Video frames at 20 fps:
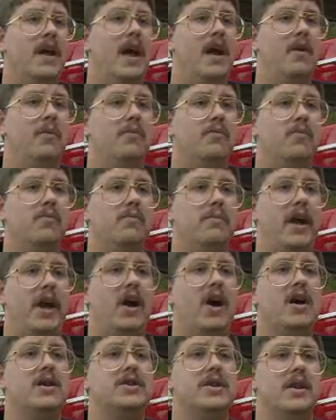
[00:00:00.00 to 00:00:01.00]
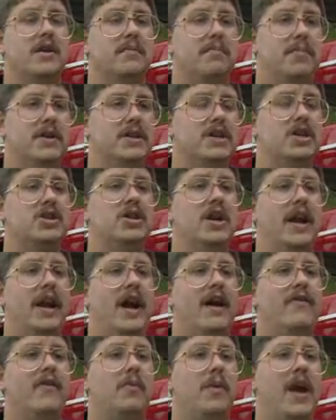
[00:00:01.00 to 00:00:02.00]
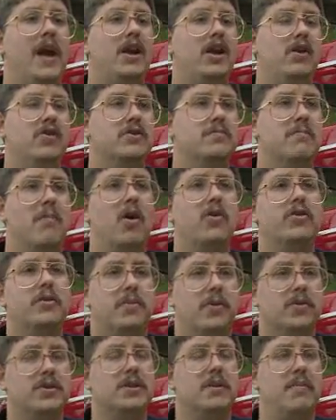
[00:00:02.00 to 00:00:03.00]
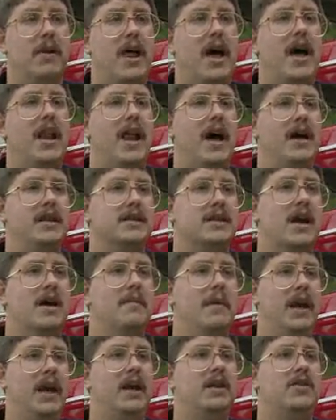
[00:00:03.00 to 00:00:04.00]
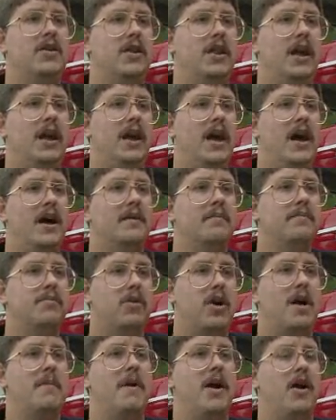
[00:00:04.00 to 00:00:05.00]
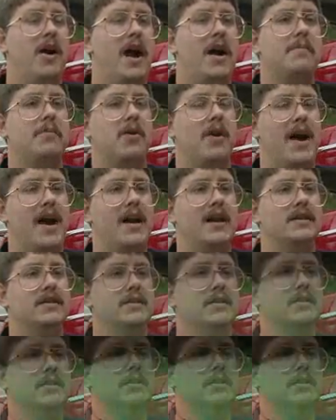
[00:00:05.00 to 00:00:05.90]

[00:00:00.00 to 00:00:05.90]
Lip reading: And because of the positioning of it, we had to use multiple supply lines coming into the primary apparatus.